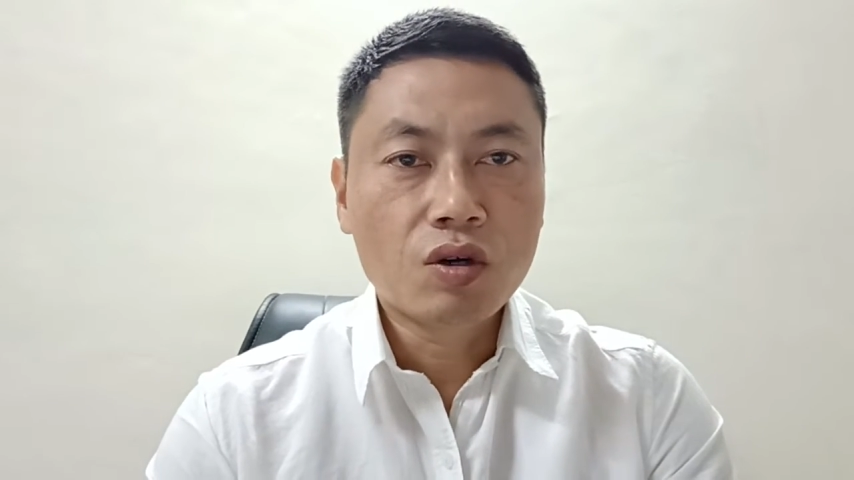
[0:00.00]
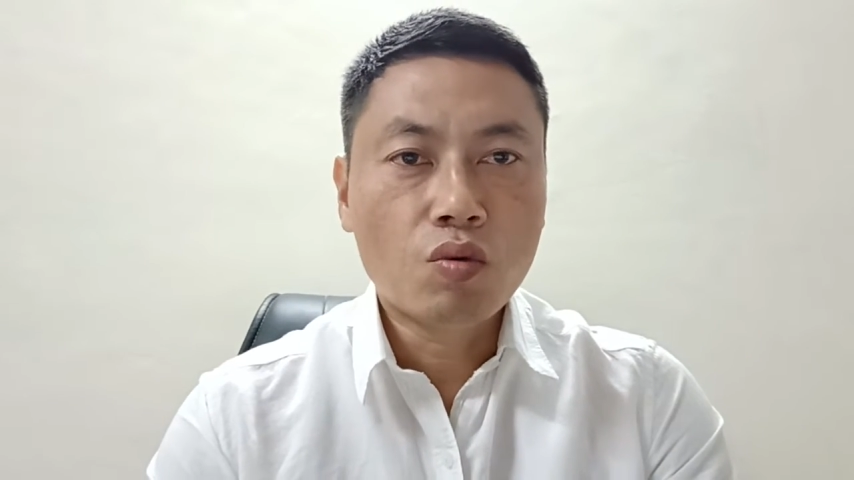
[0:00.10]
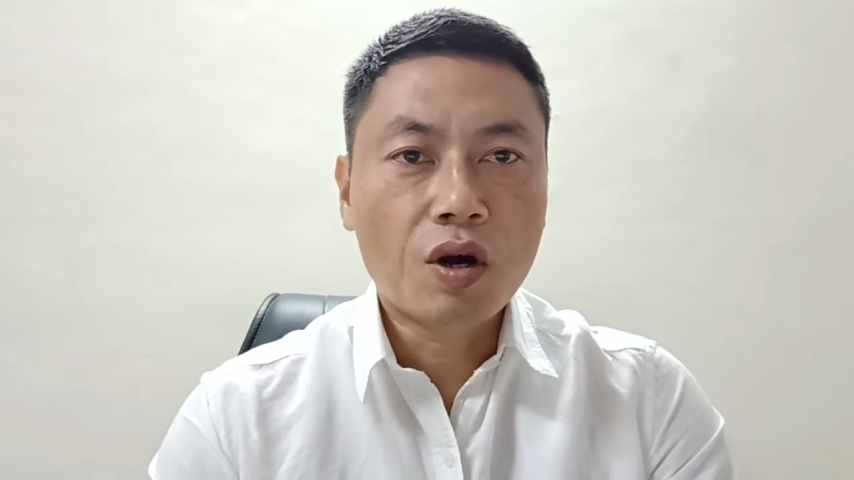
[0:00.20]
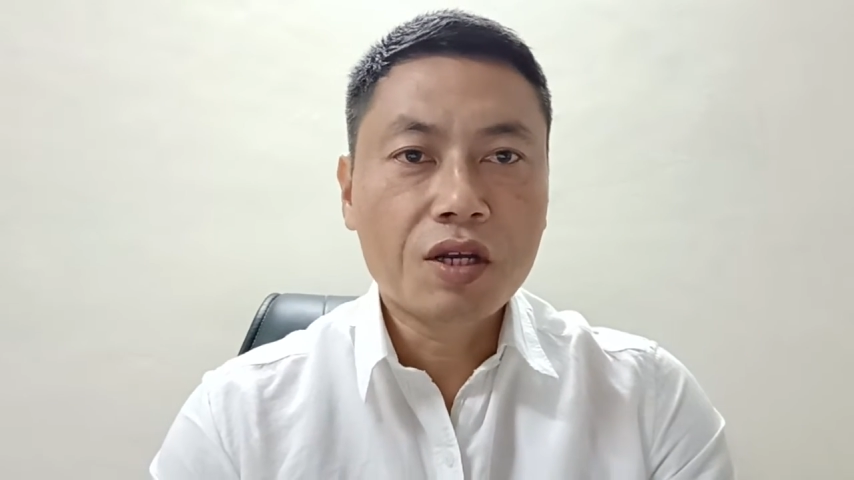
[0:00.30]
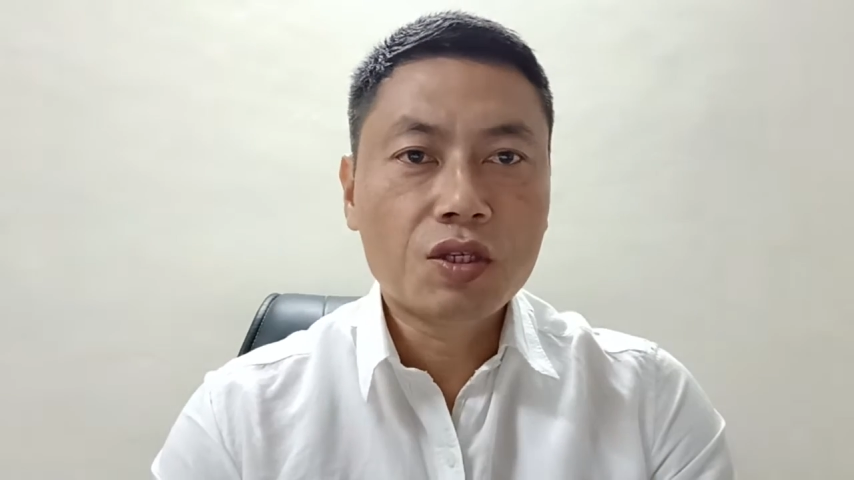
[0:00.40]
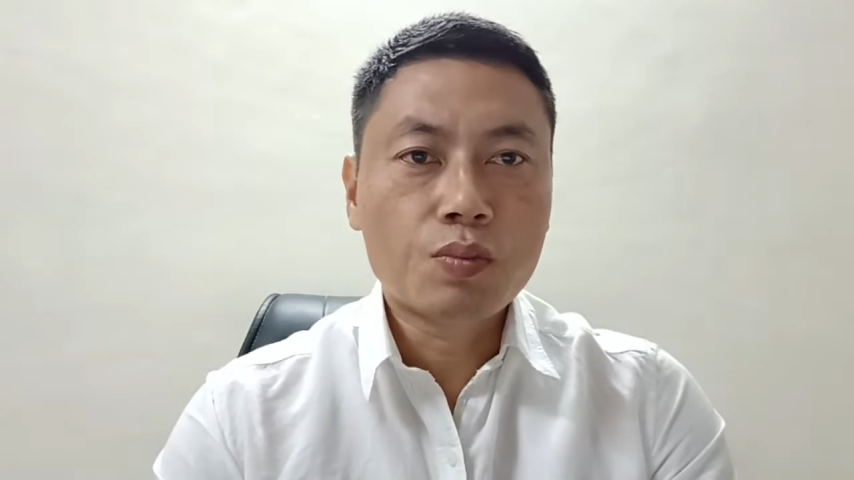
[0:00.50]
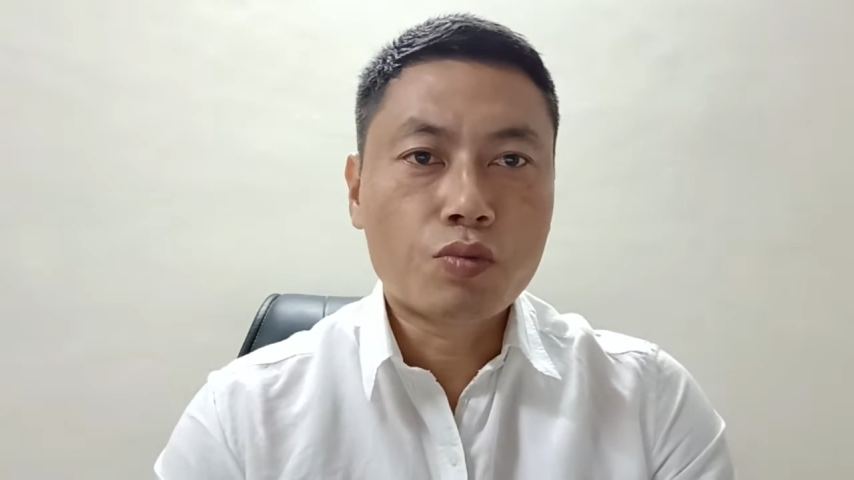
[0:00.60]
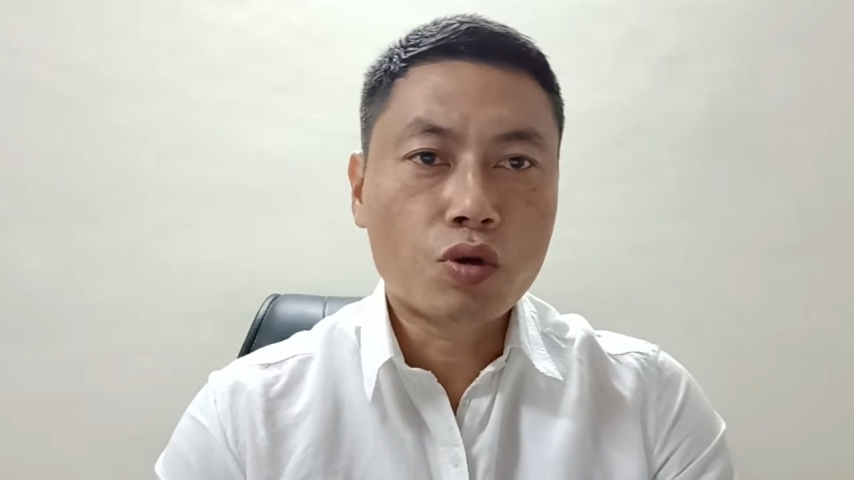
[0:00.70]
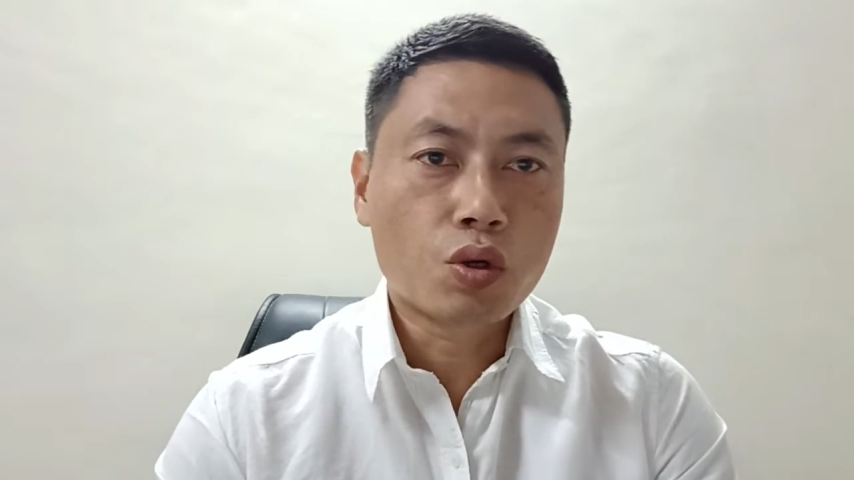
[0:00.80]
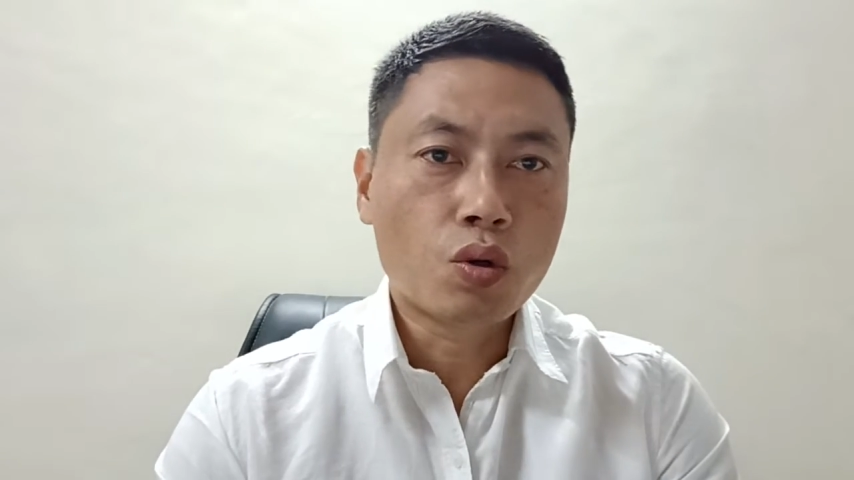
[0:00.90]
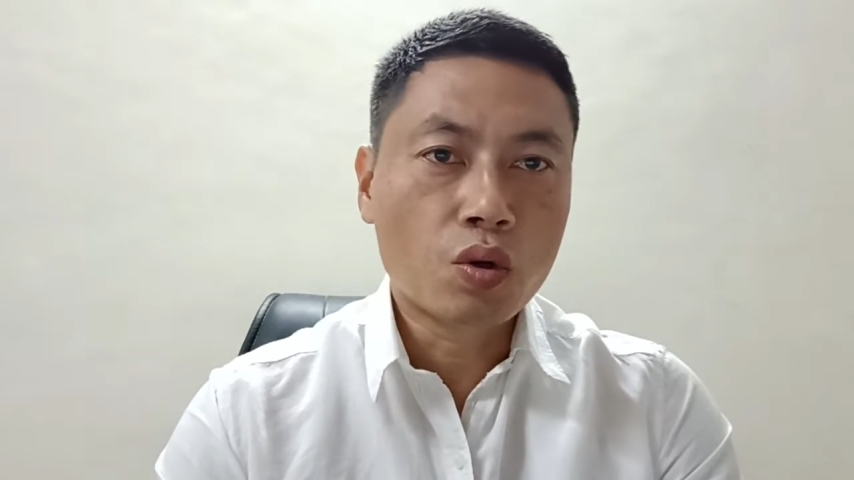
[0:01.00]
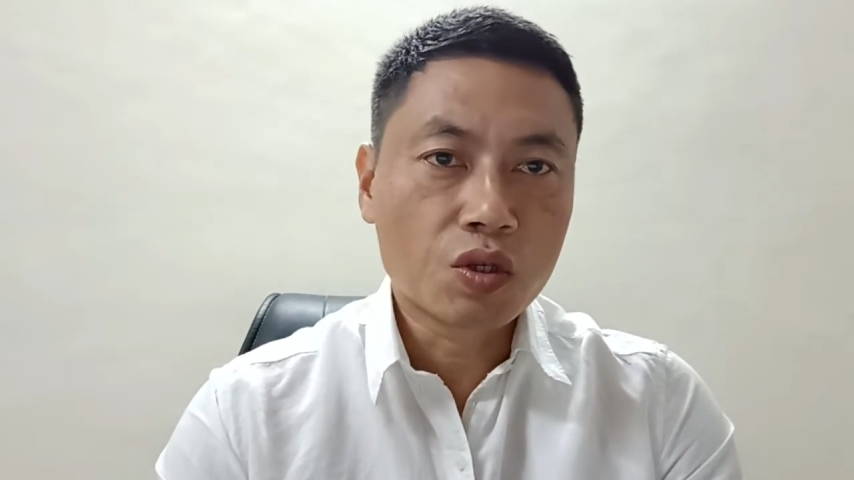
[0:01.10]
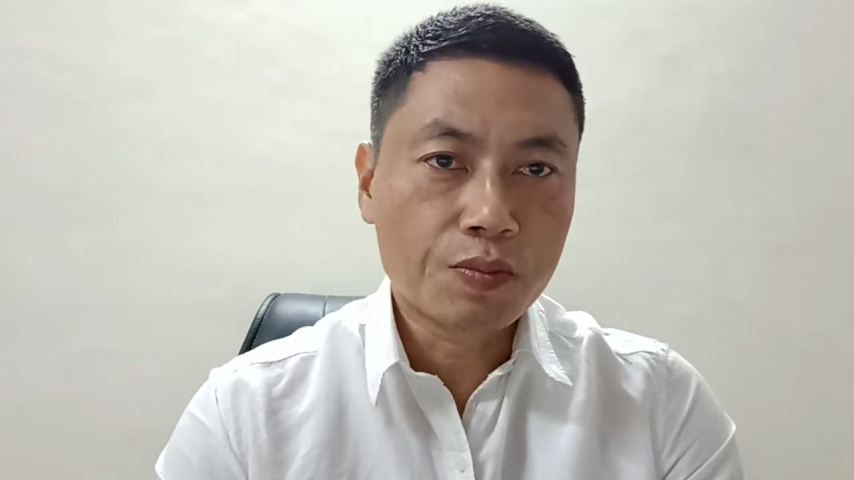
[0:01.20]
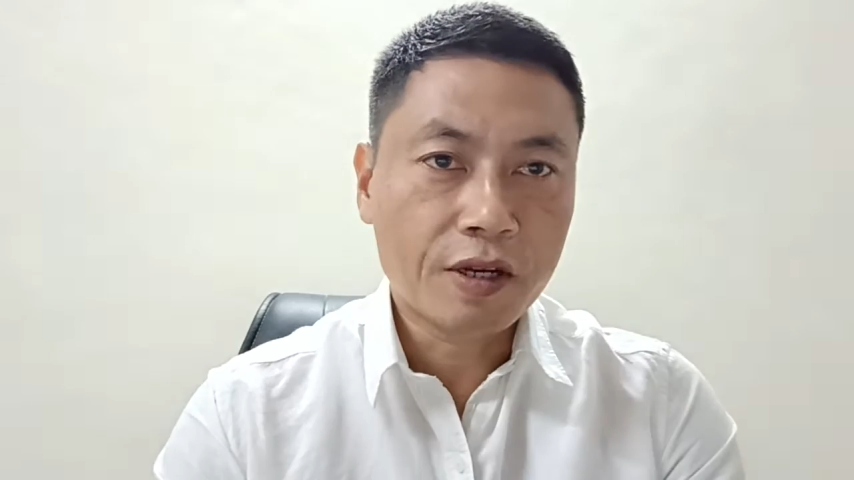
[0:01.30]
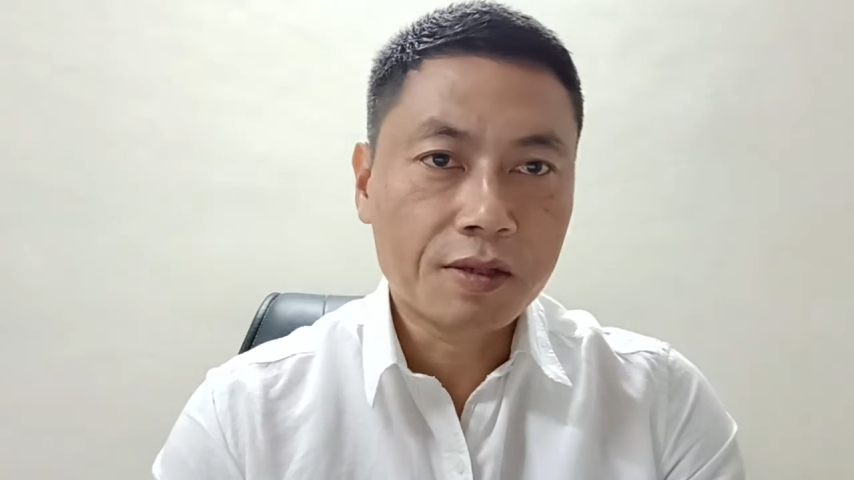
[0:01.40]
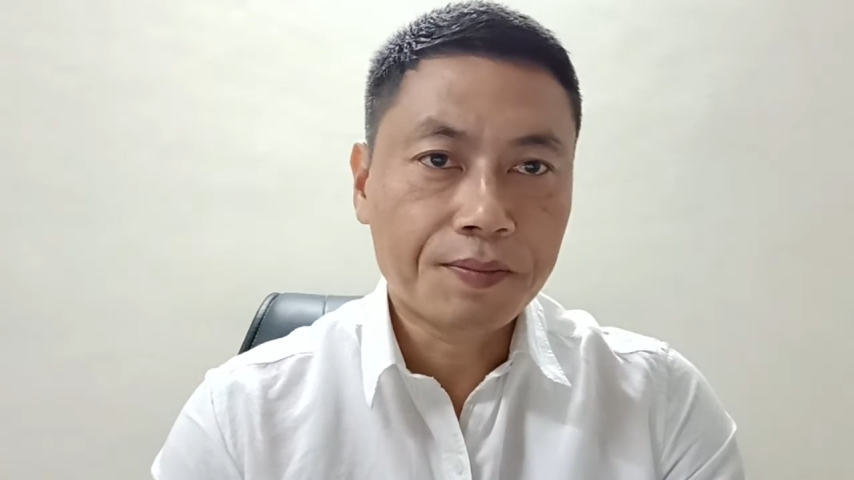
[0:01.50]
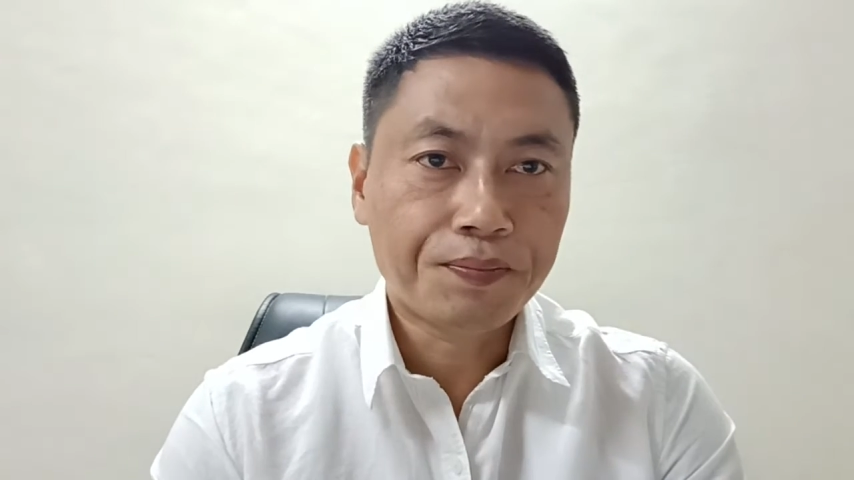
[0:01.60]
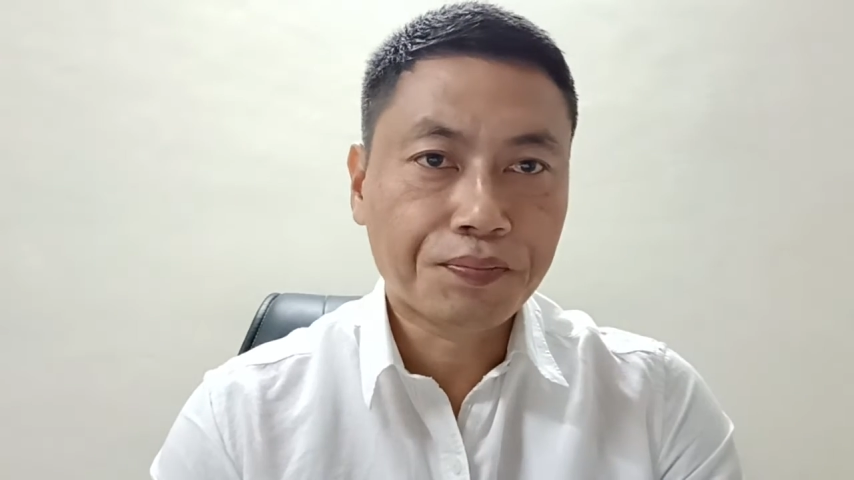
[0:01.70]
One is proto-gospel.